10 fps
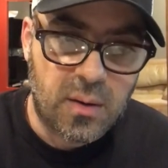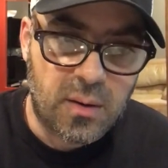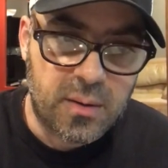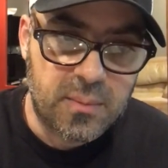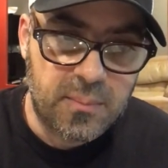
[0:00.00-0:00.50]

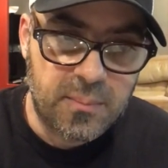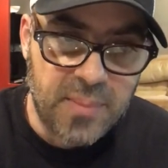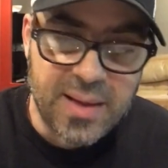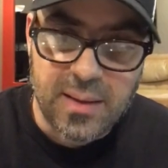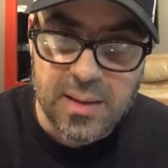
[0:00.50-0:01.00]
on
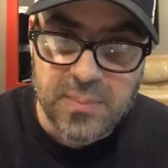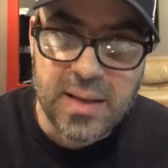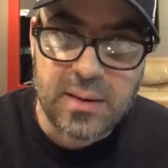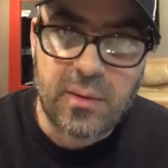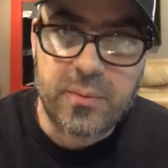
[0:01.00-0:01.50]

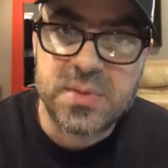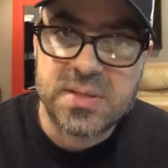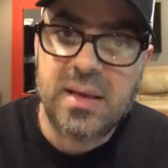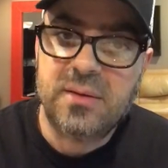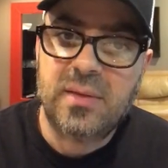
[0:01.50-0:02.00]
making all the
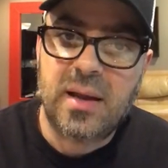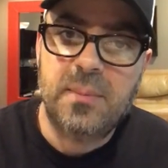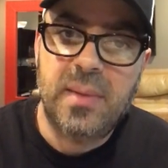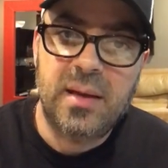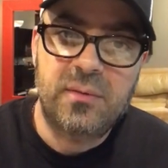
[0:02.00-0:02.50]
mistakes that I
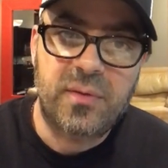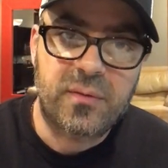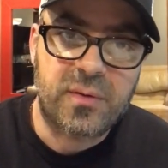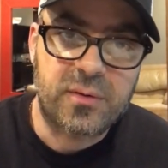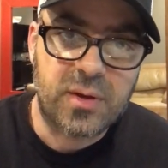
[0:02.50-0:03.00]
made for the
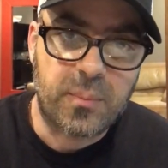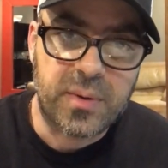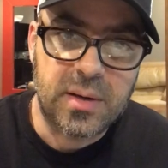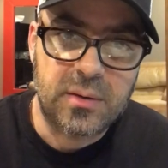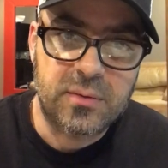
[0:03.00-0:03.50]
first couple
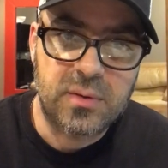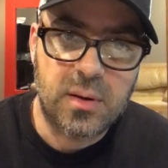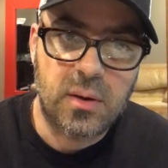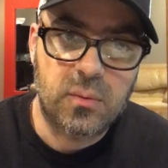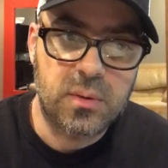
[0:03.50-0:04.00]
of years, you
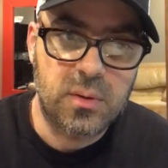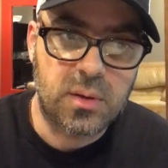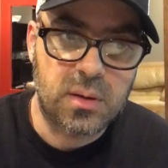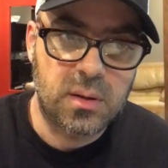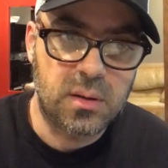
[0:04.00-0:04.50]
know, you
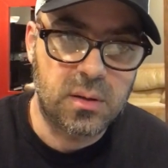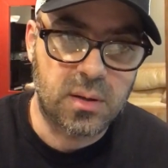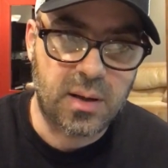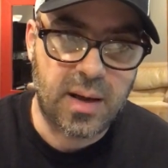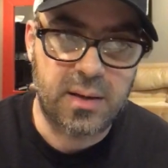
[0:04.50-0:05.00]
can
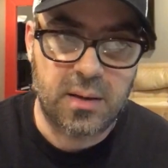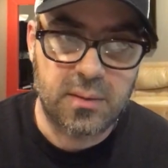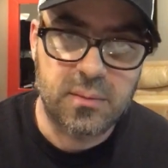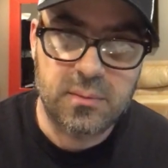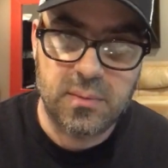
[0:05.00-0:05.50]
kind of,
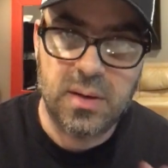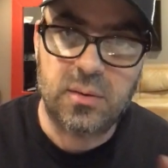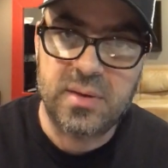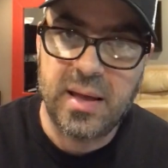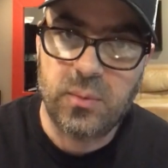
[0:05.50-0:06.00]
you know,
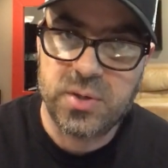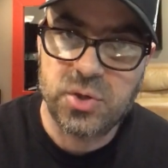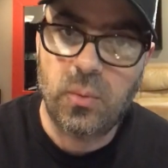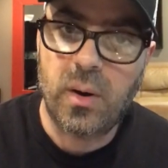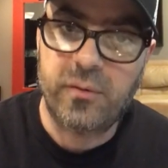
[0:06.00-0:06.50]
take what
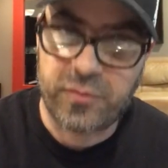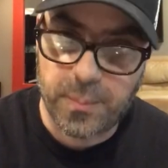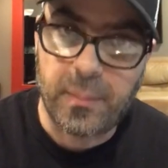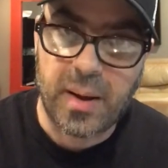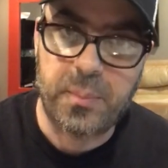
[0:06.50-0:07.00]
you want
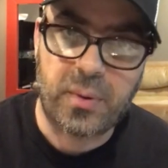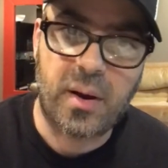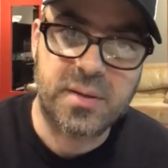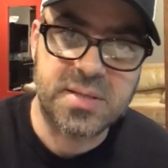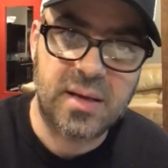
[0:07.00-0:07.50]
from my
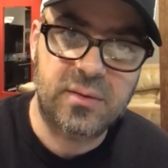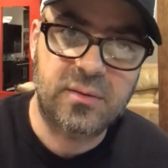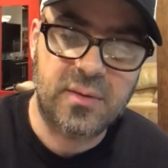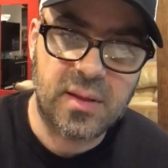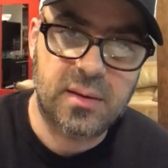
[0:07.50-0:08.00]

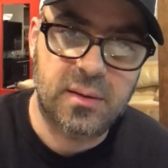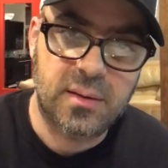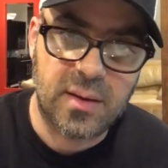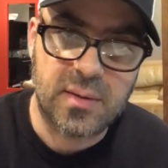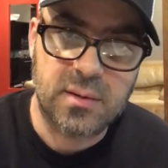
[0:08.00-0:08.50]
process and
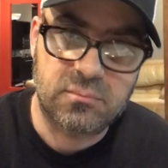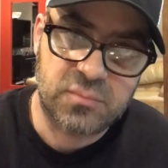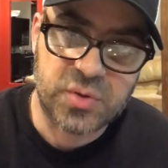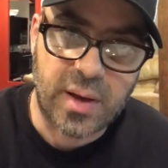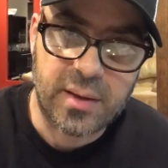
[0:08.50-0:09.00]
then
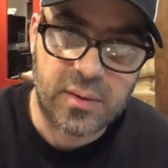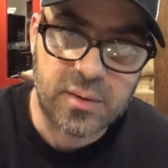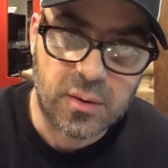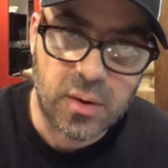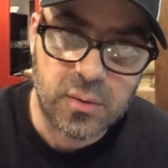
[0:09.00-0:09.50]
try it on
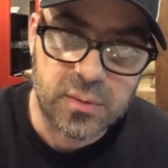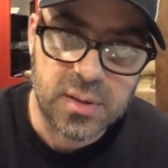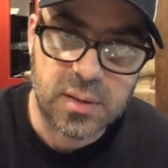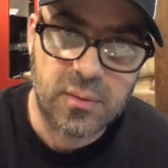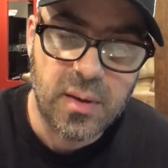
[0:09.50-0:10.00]
your own,
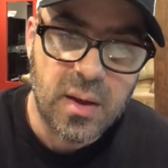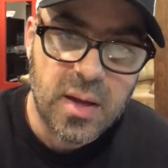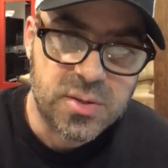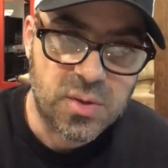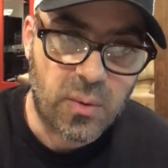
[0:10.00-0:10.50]
you know.
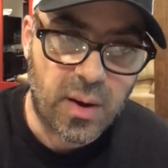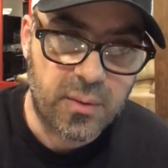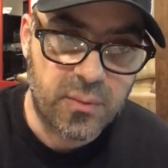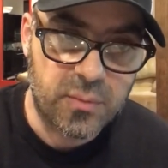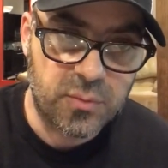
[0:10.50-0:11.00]

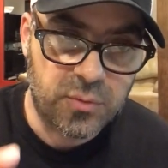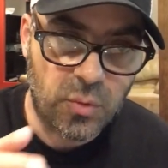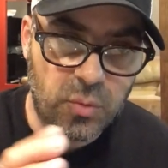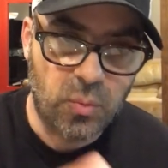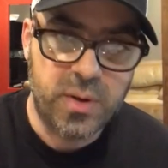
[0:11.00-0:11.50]
So
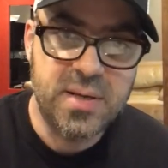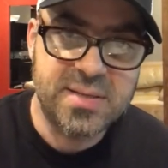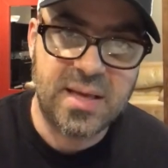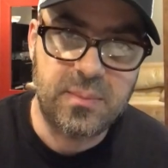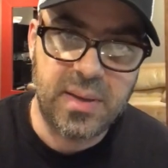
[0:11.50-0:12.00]
the wood he
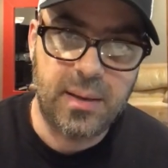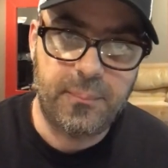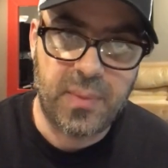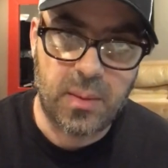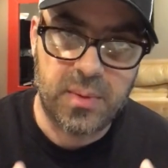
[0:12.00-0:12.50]
sent me,
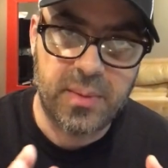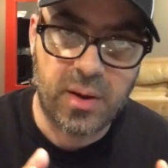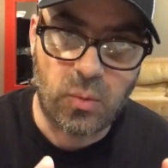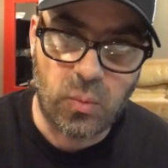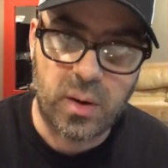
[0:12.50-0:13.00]
I'm going to
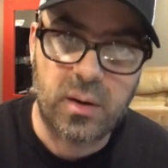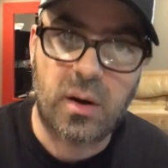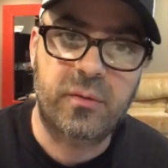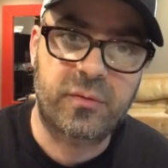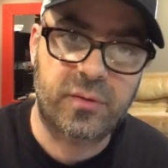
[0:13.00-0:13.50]
make a
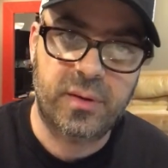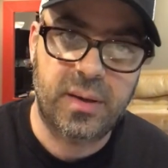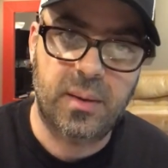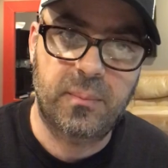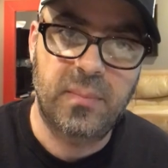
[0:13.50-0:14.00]
one-off for
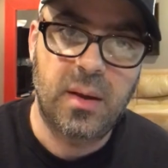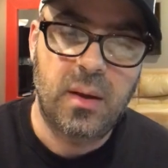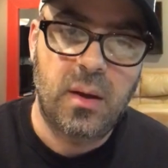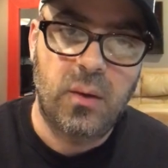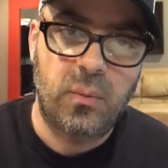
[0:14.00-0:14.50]
him,
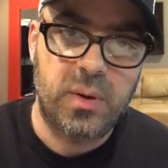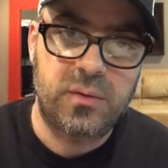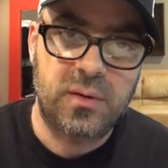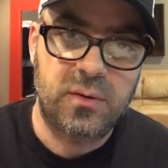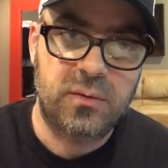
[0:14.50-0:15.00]
which